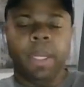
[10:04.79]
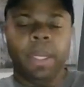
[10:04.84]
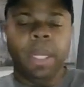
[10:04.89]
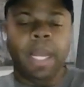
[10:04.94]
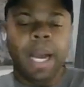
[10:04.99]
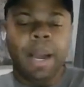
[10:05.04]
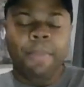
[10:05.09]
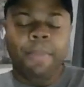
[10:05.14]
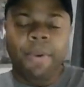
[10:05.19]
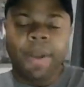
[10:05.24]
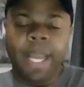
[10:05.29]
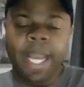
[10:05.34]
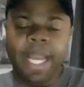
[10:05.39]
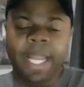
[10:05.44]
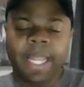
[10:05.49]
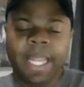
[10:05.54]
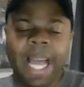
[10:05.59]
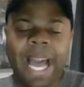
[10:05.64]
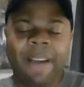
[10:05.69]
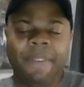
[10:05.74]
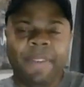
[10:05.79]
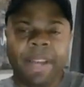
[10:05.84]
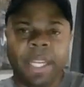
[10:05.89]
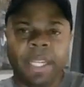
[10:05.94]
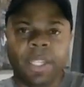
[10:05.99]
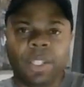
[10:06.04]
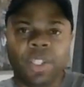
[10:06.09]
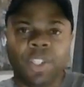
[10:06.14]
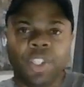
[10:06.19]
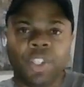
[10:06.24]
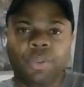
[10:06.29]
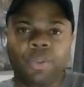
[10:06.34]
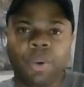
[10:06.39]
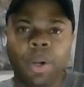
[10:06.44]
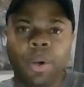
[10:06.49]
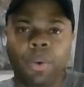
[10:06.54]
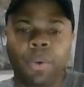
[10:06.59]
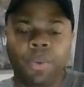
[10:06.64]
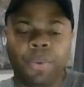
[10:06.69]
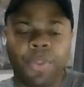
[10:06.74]
Number 11,
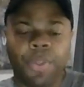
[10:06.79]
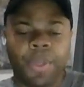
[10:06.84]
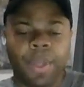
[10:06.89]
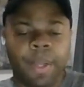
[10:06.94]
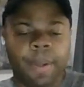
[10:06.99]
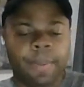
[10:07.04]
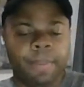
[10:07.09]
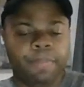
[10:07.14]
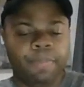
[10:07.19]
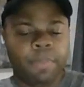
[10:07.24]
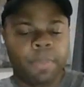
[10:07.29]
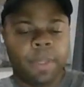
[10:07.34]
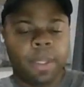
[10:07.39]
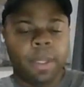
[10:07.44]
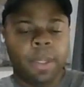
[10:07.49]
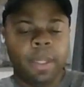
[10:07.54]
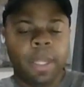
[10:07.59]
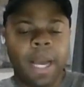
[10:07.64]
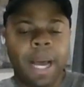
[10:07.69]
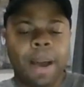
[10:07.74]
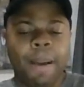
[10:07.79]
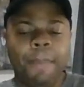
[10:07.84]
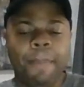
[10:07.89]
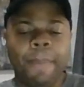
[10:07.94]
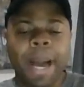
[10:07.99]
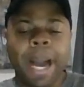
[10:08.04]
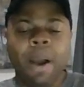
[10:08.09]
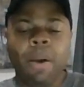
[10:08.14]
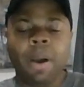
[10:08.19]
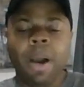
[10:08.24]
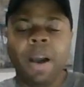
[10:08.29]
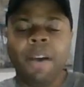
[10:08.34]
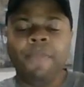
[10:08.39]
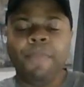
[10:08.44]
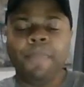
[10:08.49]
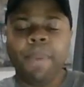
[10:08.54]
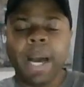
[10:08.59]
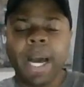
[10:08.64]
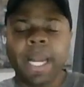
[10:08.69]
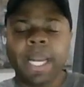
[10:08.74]
truth. The amount
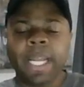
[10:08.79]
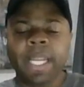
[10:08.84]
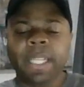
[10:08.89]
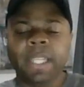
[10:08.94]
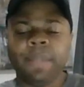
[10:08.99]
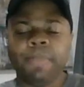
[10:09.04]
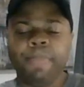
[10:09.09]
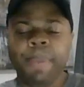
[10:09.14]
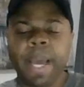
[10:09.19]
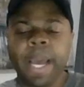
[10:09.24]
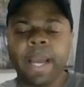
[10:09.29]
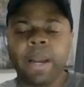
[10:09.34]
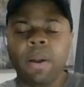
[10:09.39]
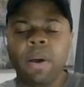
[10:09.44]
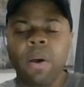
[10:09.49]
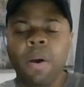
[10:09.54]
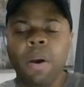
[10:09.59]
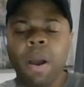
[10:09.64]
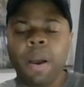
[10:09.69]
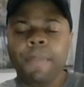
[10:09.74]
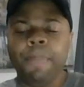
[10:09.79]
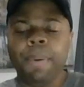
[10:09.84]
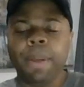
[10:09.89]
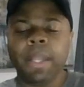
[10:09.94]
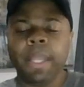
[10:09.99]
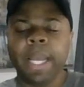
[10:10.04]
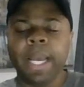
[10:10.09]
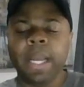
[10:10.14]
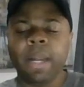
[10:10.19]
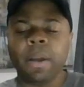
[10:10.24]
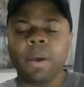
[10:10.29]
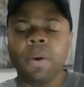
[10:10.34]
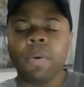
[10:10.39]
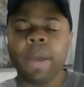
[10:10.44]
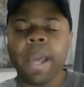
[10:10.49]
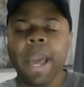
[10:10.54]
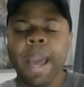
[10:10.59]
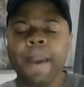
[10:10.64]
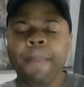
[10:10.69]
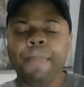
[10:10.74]
of money spent on
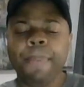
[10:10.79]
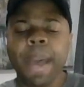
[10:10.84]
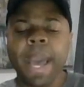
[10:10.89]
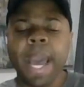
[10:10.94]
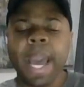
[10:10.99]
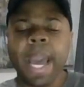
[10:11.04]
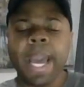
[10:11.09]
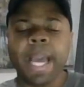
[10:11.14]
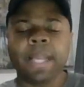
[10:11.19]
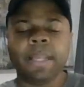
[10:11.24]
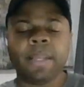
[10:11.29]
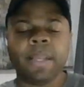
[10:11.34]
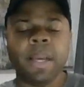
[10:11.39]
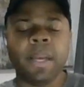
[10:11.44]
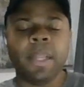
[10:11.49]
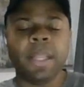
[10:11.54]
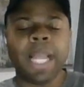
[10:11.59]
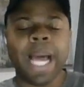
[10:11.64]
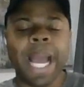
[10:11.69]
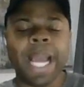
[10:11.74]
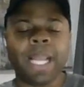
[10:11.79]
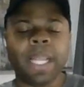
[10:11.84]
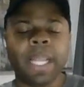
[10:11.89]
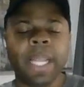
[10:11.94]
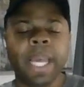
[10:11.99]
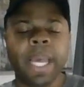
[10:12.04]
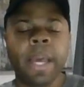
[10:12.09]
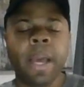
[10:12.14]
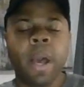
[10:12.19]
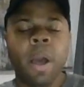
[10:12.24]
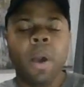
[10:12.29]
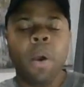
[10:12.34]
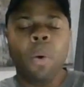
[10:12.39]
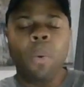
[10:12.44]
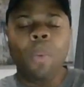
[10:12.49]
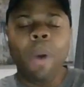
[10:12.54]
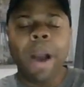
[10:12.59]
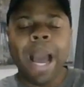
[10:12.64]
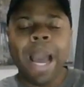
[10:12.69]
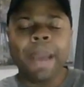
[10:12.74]
political campaigns could likely
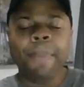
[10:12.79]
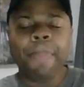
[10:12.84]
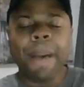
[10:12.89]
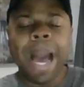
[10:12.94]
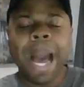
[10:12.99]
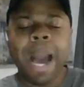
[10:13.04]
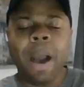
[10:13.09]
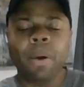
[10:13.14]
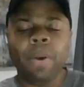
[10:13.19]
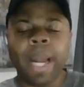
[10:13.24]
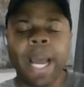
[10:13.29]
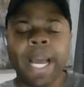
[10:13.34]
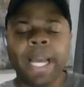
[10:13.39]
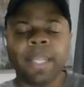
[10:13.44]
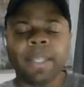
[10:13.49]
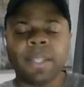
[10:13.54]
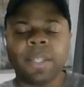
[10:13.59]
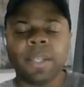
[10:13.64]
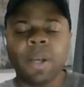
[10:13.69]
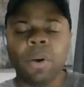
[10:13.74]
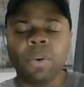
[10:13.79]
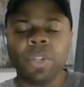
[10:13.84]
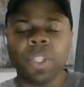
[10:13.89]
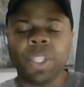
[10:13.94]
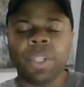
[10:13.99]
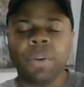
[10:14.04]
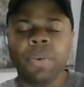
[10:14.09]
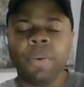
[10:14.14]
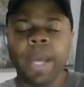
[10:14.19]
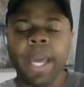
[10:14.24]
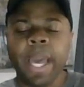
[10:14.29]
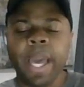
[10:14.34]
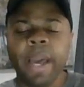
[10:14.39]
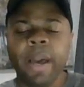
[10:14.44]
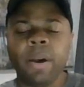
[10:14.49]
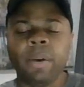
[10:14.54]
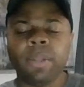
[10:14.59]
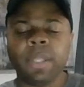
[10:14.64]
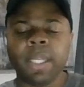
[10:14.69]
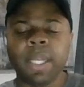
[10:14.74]
wipe out a social
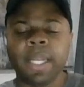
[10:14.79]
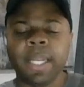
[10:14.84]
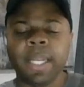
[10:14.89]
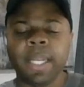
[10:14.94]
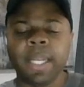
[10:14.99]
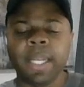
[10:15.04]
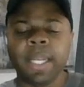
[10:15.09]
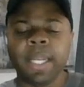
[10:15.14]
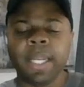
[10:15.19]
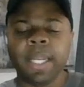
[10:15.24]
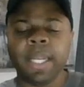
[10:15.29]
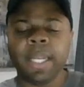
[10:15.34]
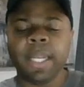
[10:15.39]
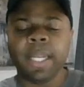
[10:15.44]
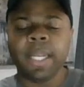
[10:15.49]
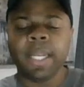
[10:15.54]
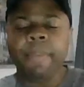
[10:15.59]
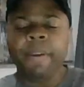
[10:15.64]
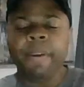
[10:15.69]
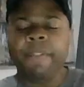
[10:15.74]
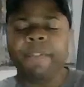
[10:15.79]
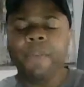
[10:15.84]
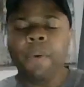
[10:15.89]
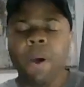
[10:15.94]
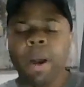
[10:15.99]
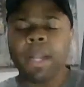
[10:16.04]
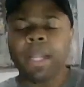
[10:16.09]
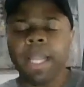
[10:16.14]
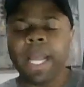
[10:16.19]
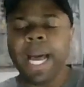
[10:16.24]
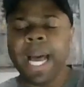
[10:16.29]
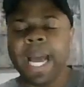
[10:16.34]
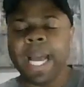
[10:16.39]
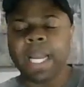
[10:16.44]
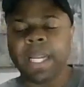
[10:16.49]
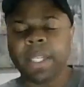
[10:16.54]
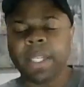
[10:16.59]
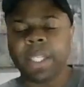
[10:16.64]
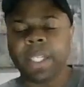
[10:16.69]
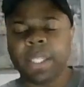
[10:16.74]
ill today before
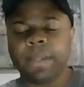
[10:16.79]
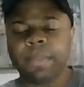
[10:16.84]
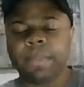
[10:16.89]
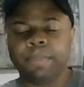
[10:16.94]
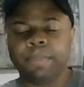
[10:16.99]
lunch.